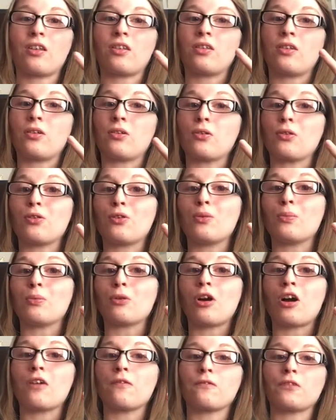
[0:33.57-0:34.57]
the girl
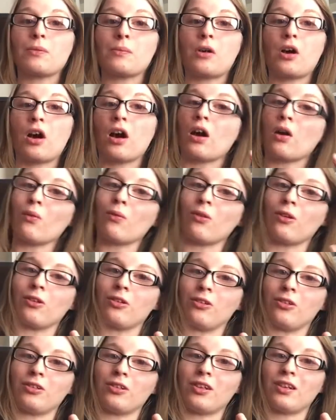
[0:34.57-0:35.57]
brought from our
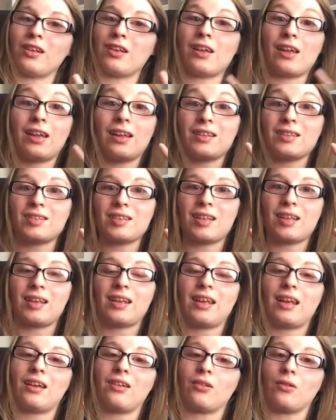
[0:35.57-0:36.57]
world into the
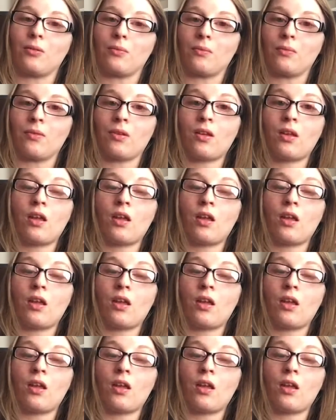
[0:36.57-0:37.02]
kingdom.